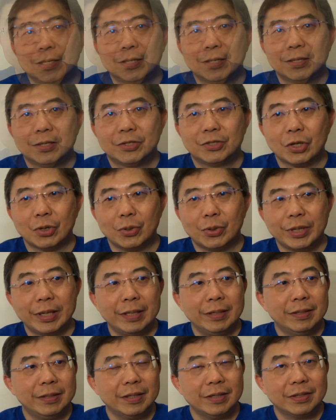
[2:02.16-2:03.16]
So
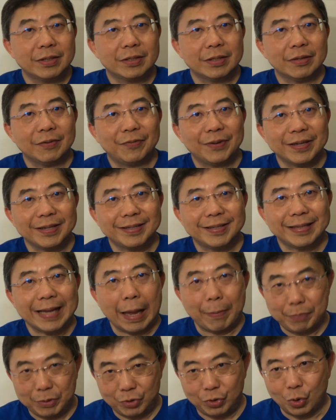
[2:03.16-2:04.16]
in this first
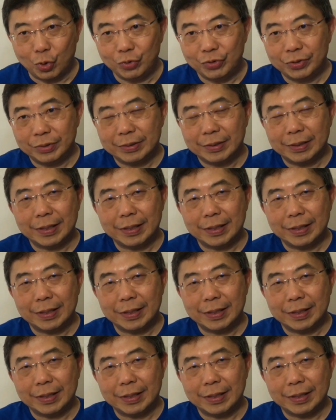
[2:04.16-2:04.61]
episode,